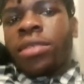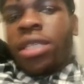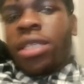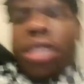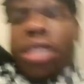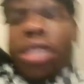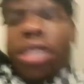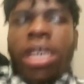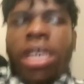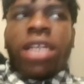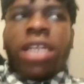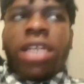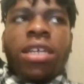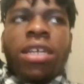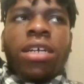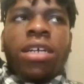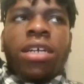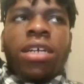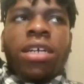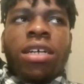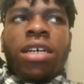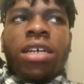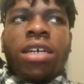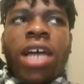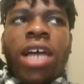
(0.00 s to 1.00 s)
And
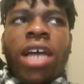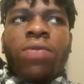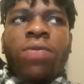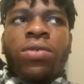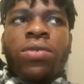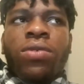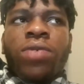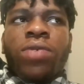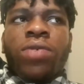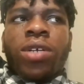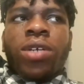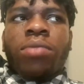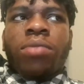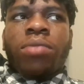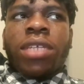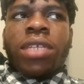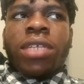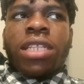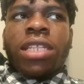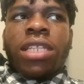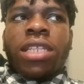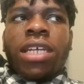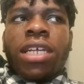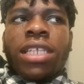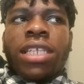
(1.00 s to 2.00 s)
I would recommend
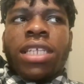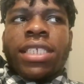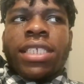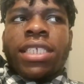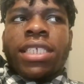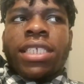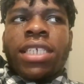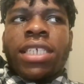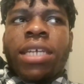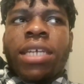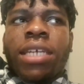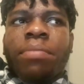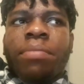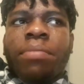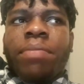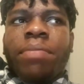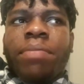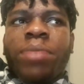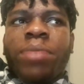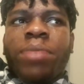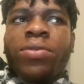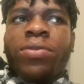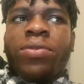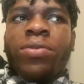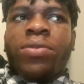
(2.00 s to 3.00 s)
that
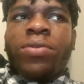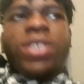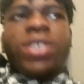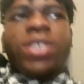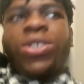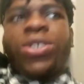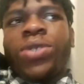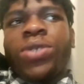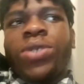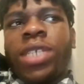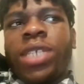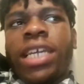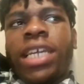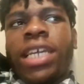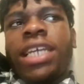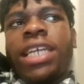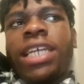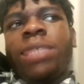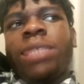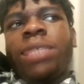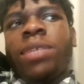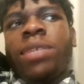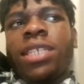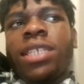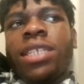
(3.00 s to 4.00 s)
people reduce their
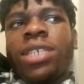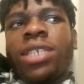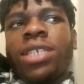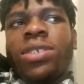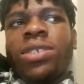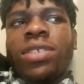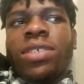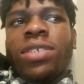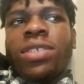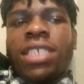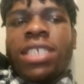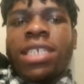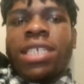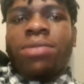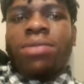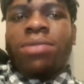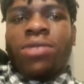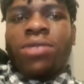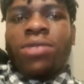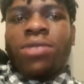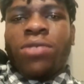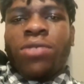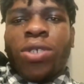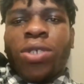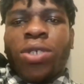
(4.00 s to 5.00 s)
expectations in terms
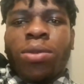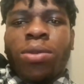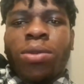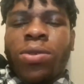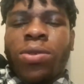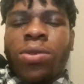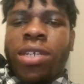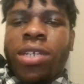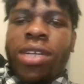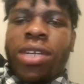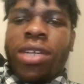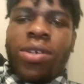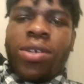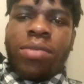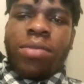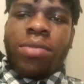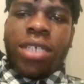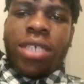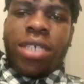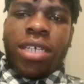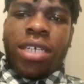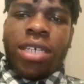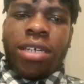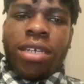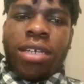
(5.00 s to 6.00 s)
of jobs when they're coming
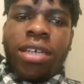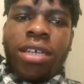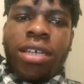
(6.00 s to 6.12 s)
here,